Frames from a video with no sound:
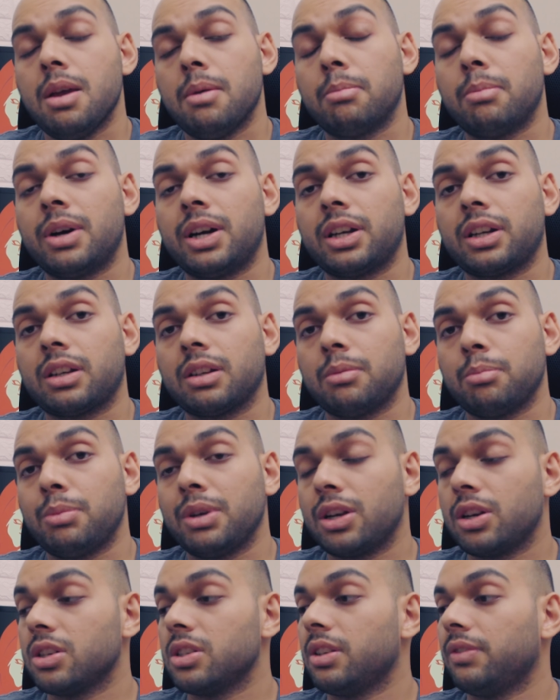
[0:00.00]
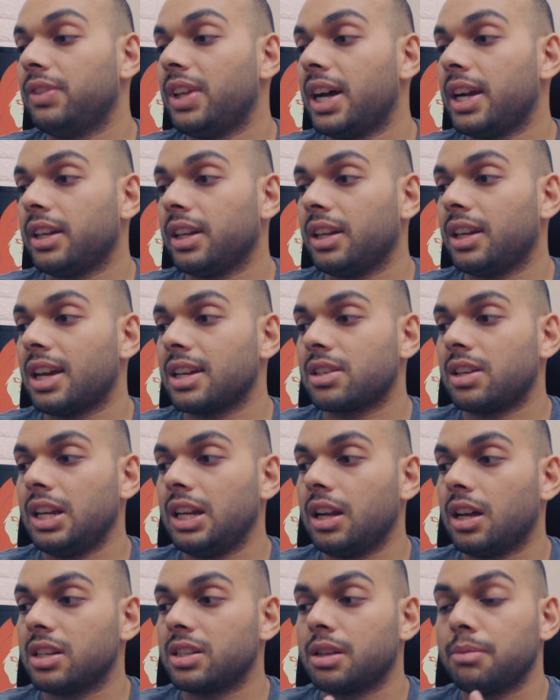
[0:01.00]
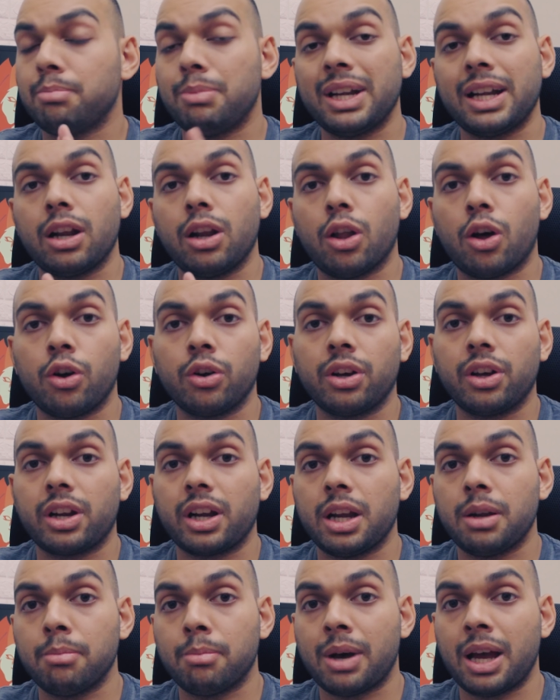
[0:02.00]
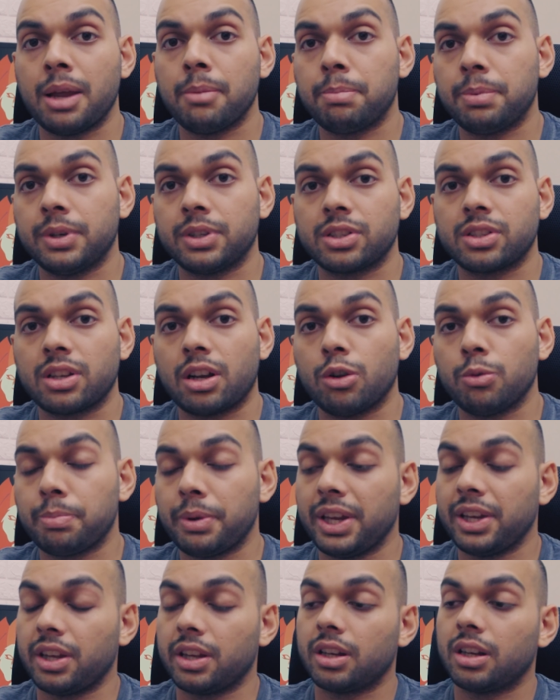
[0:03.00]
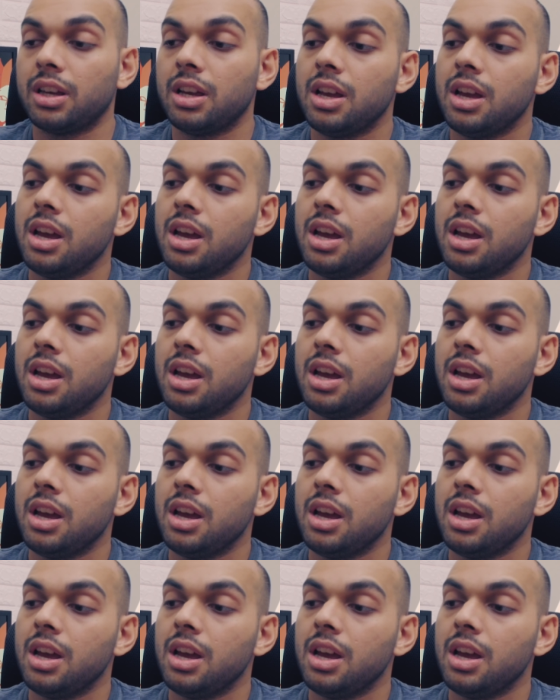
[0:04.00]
But because of that, it actually lasts a bit longer in my personal opinion.